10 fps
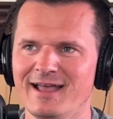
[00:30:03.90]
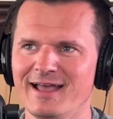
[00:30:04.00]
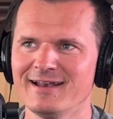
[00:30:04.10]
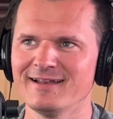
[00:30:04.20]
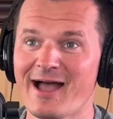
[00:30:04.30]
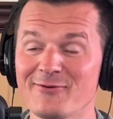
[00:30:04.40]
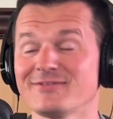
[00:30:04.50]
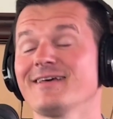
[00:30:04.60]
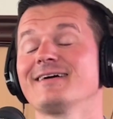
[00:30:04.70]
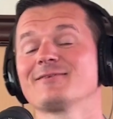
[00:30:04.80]
And I was
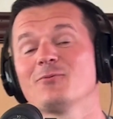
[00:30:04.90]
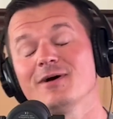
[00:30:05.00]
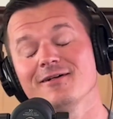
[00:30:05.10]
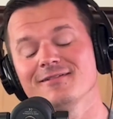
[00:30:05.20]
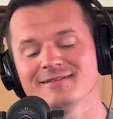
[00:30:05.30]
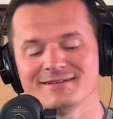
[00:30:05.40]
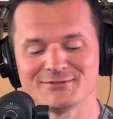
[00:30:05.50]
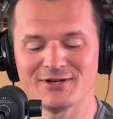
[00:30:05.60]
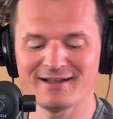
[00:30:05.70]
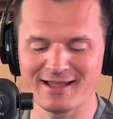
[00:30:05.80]
like, well,
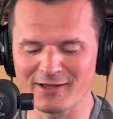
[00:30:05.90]
John,